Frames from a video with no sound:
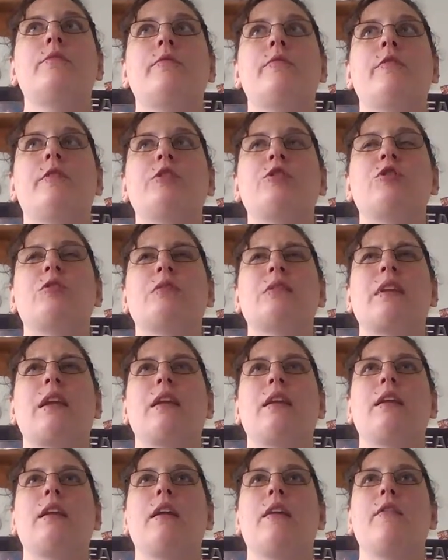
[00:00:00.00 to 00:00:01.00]
which is
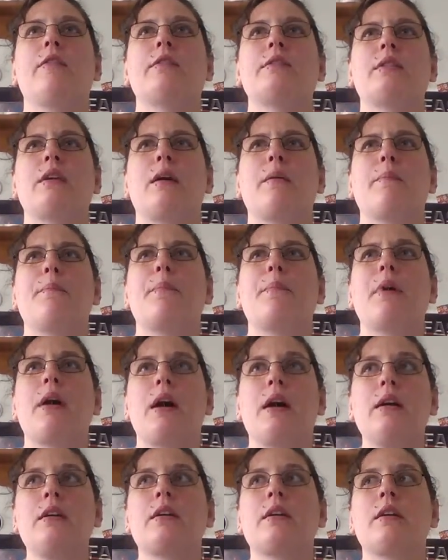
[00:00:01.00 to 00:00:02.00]
like, it was $1